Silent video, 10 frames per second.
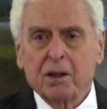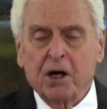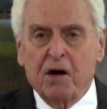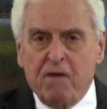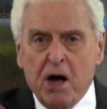
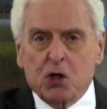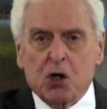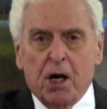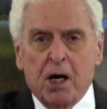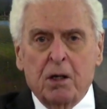
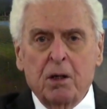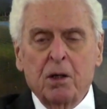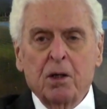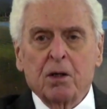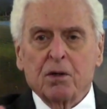Eventually,
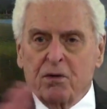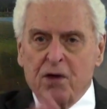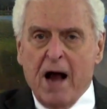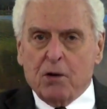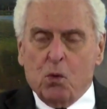
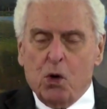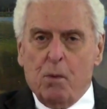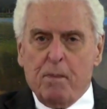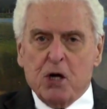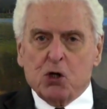that
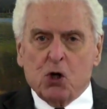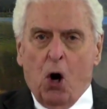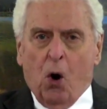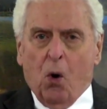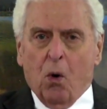will be
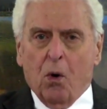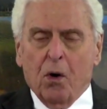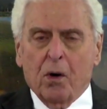so.